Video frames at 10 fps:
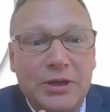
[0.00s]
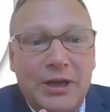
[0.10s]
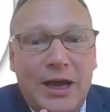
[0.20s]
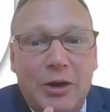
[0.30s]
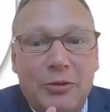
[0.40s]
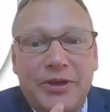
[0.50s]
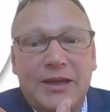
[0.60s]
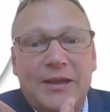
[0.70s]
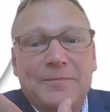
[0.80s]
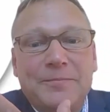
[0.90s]
how
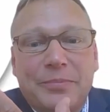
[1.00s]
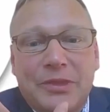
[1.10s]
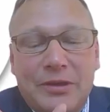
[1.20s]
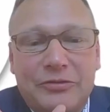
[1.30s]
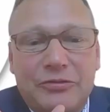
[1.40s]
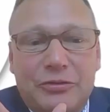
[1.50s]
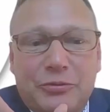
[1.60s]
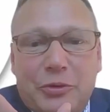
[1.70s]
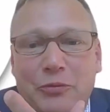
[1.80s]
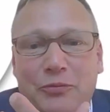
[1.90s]
they
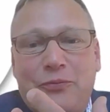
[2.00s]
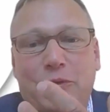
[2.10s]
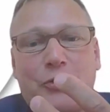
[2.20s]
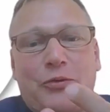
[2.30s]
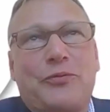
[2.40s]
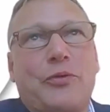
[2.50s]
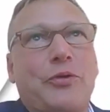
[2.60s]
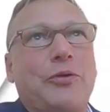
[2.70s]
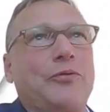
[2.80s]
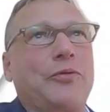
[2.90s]
strove
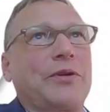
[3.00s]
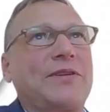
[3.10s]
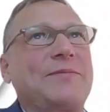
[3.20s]
for